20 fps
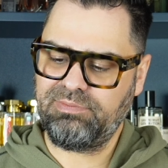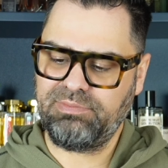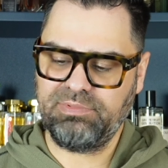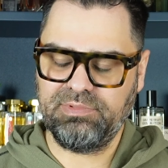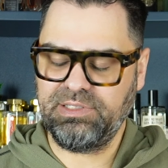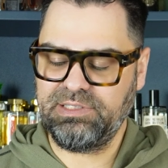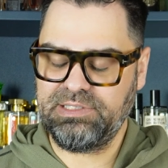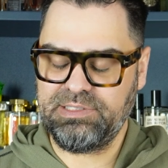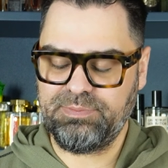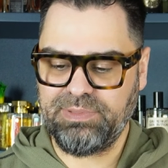
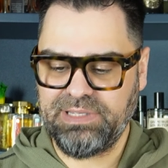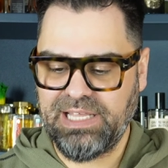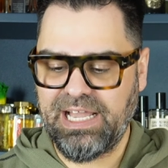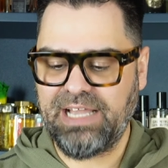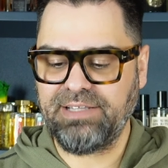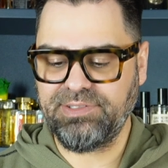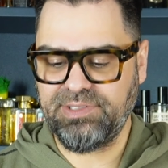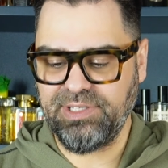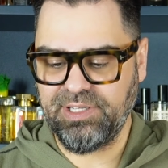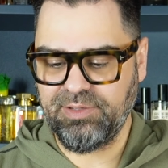it's
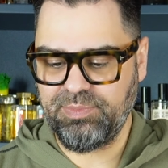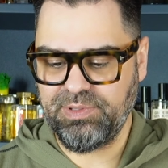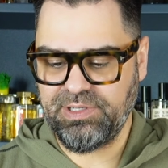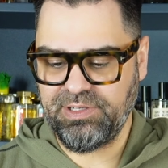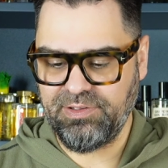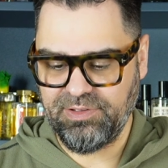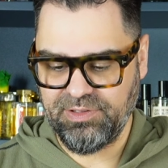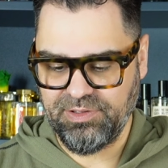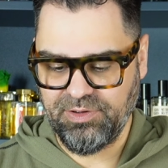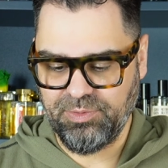plastic, but
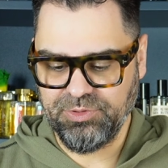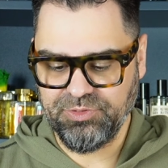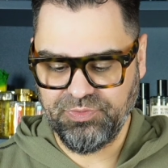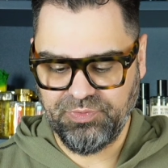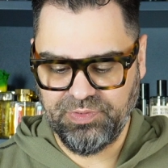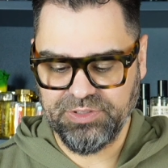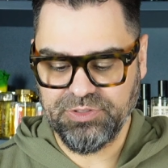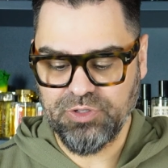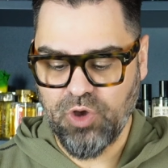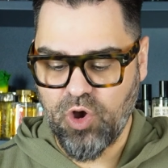it almost
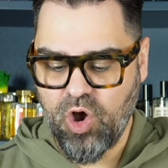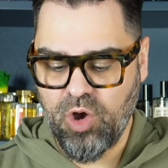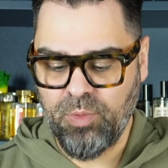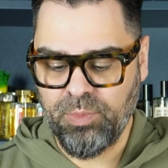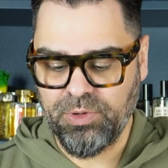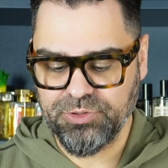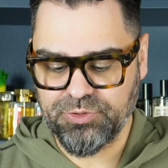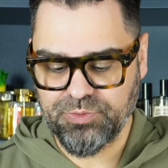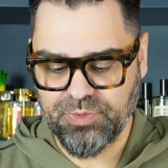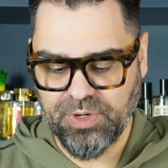feels
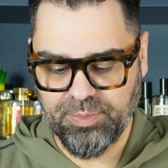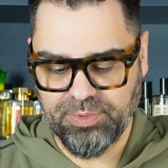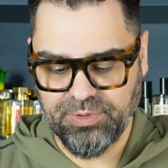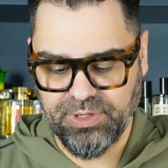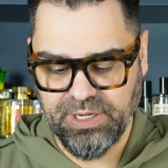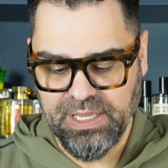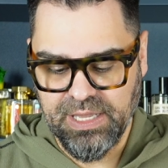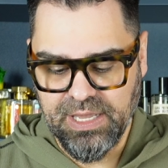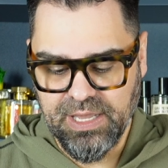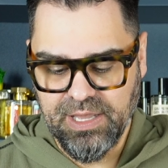almost
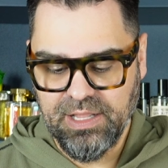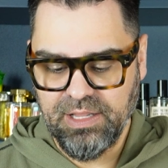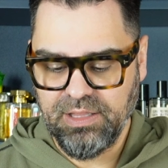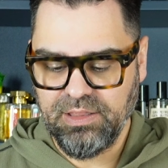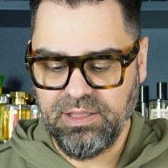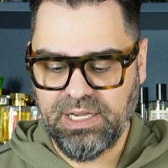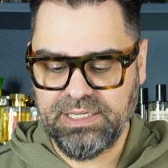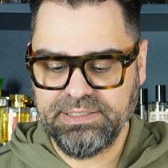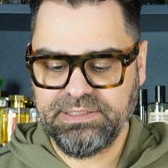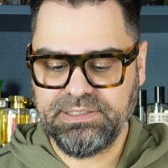rubbery.
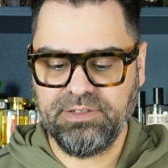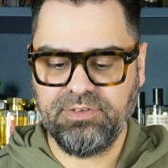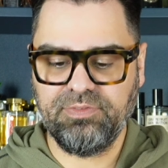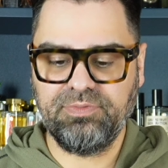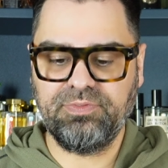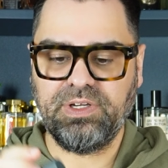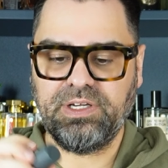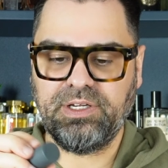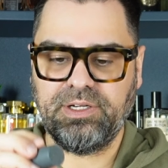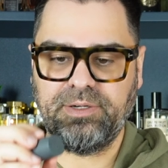Lots
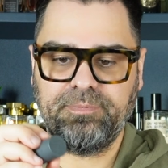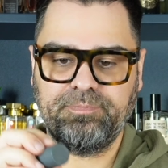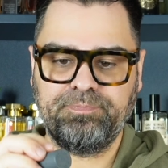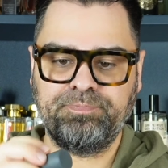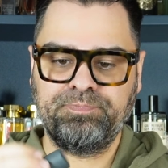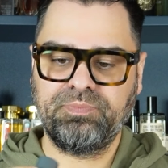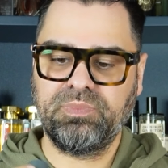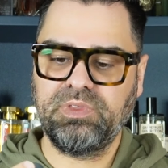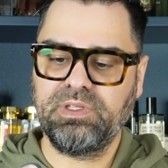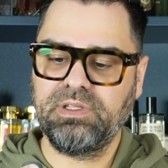of,
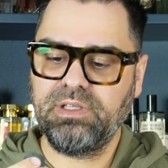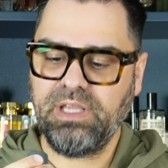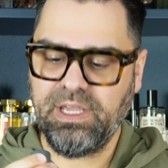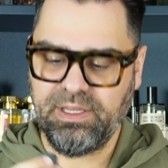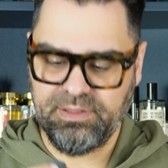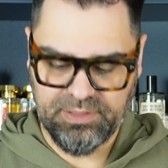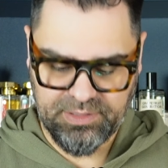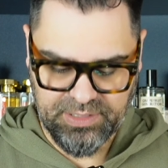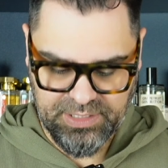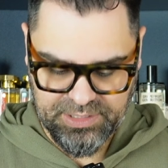um,
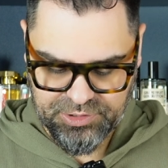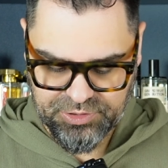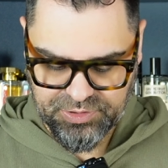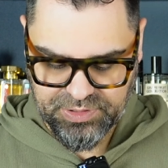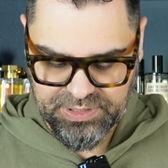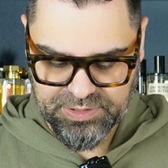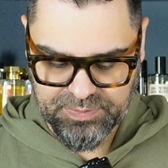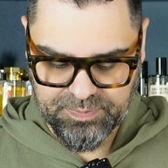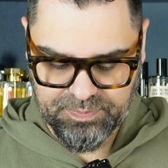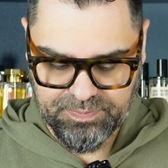yeah, their
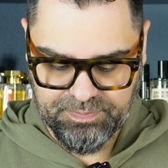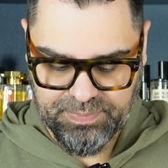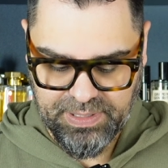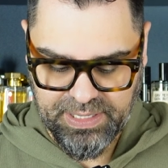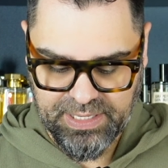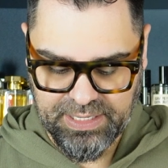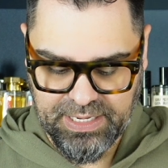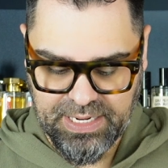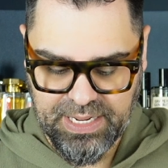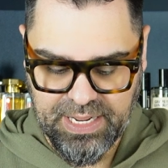history is
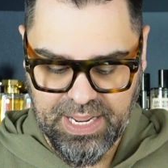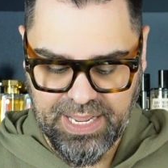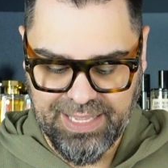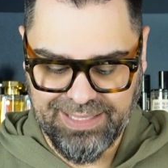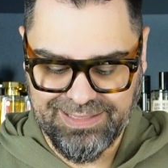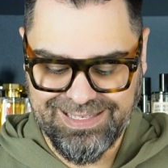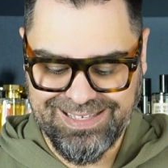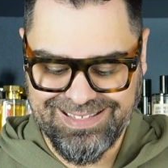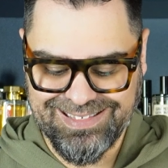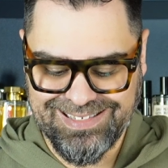Paris,
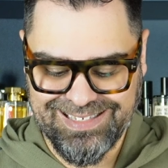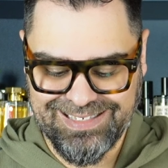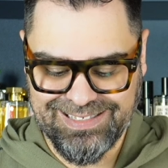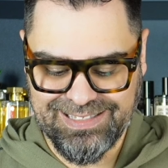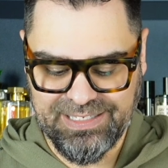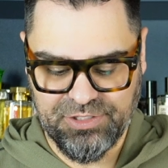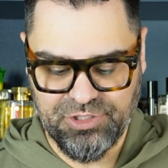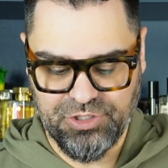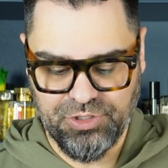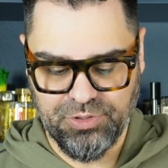eighteen
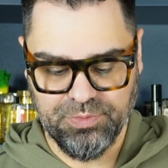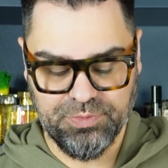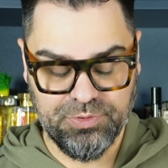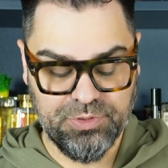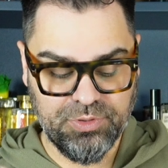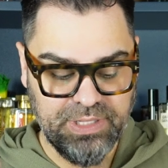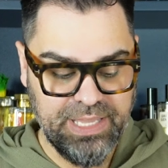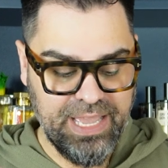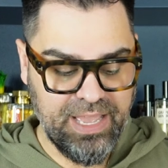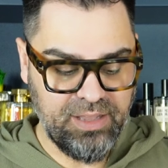sixty-two.
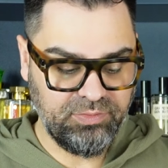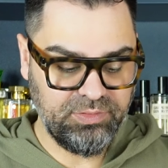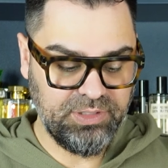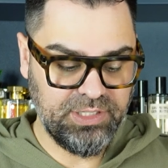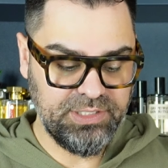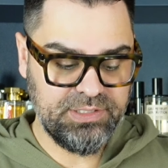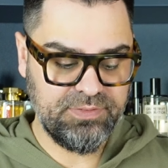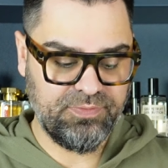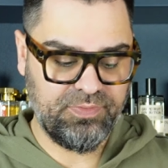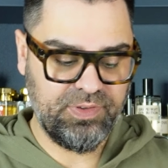So they have
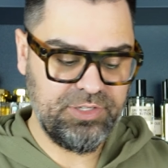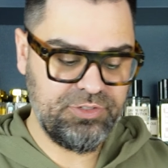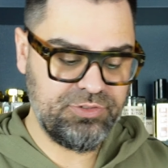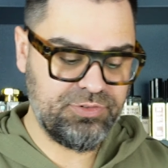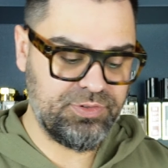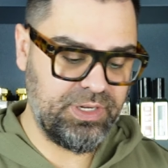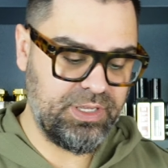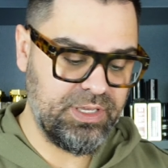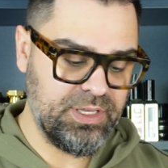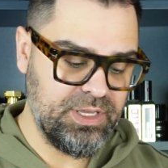lots of
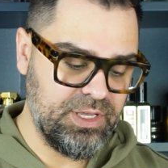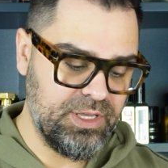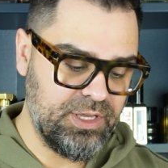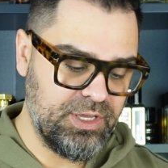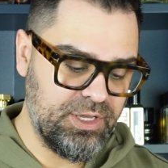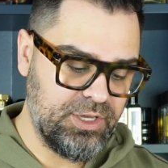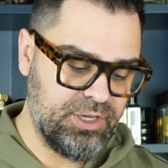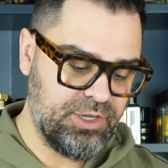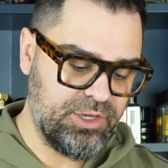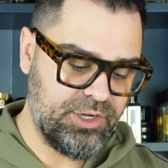history.
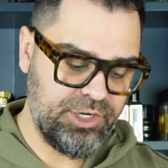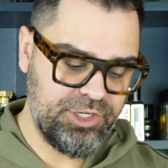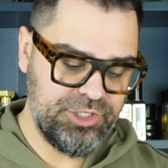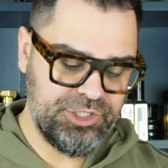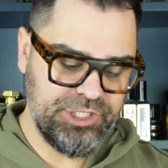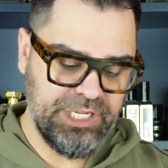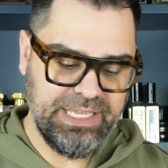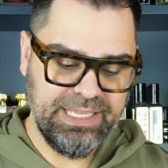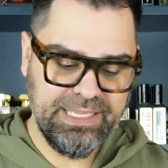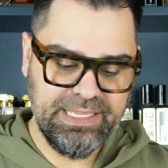
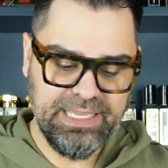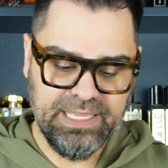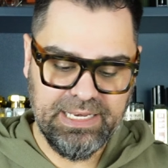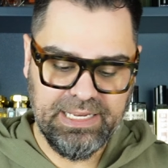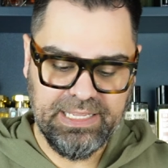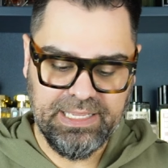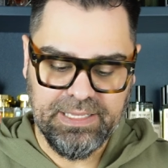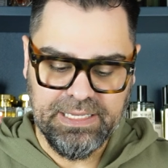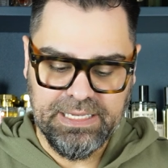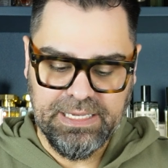Roger
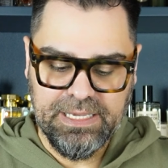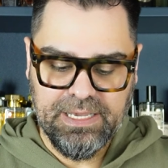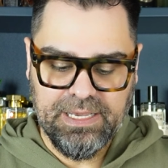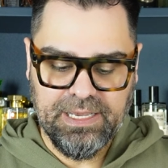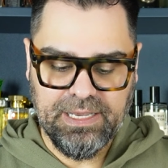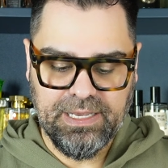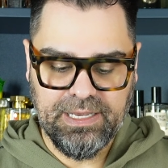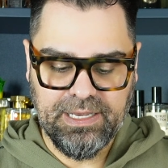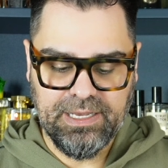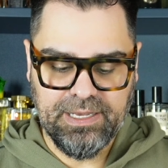Gallet,
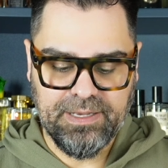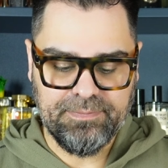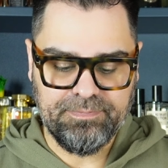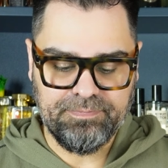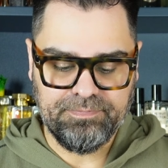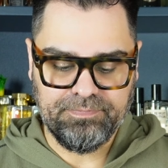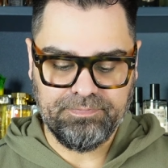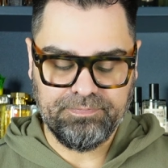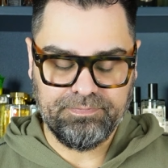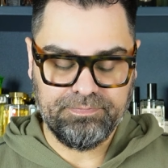
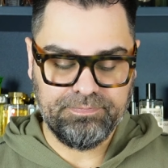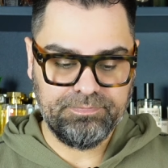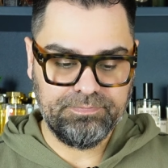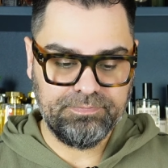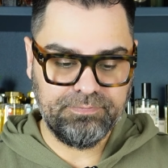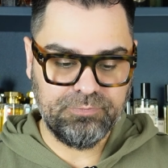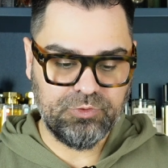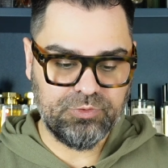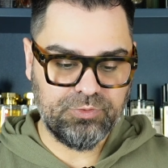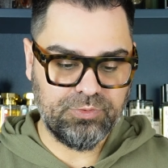um,
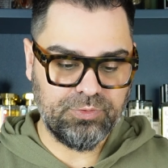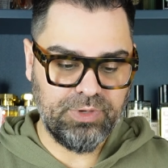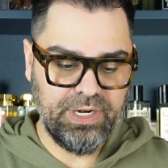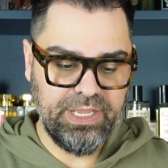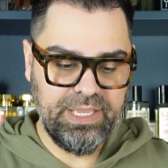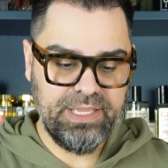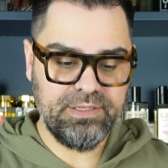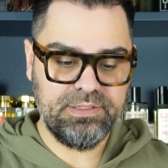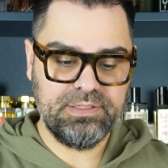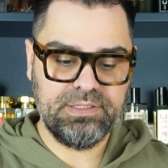
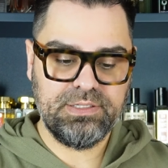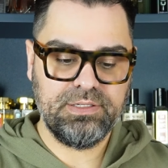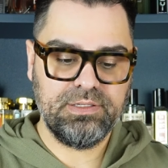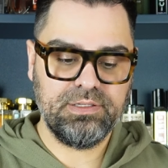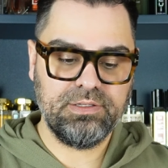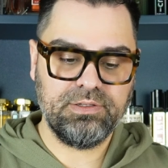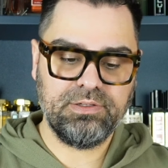great